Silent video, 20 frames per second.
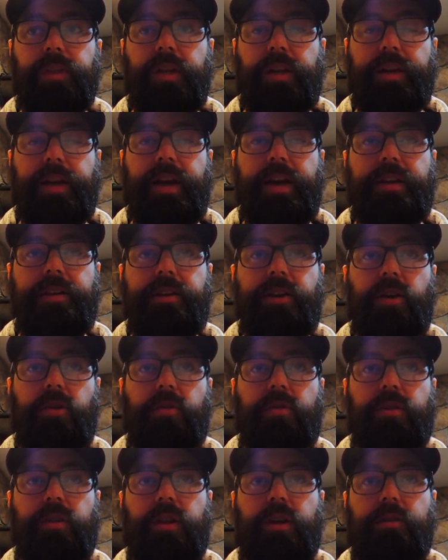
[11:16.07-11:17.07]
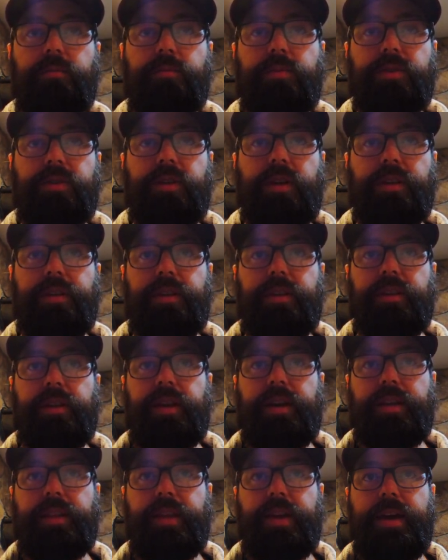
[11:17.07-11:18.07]
Again, no clumps, nothing
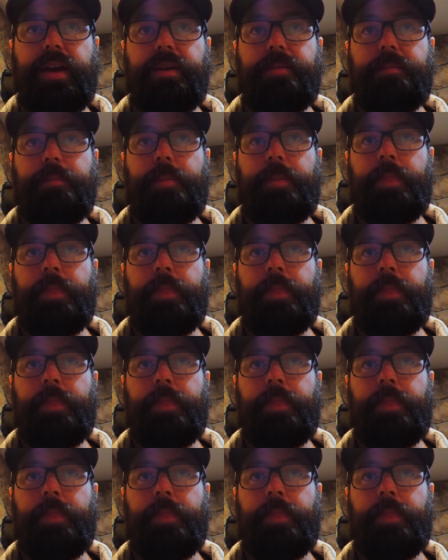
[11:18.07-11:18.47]
like that.